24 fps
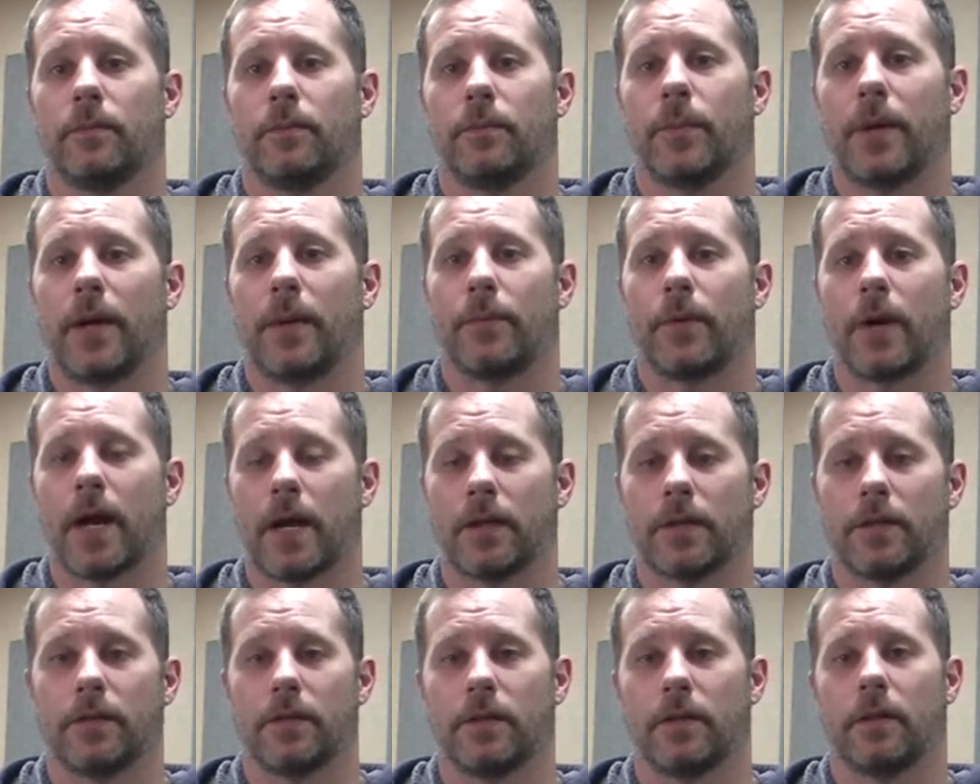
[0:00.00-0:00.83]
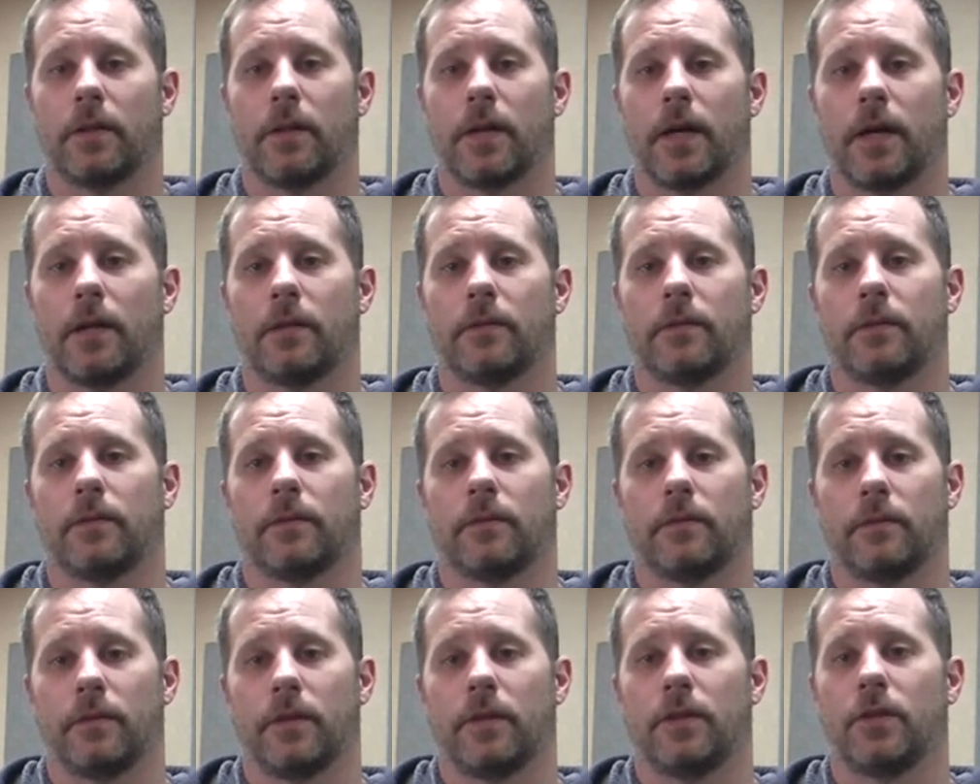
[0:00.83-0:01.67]
by practicing a lot,
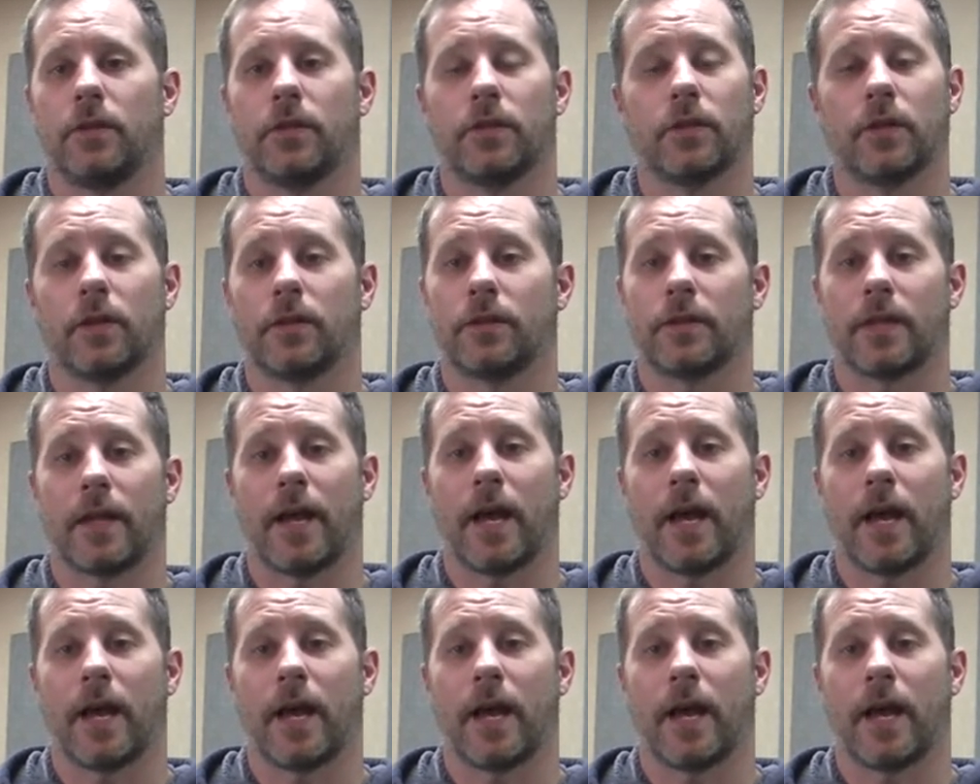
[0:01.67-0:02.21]
it just starts to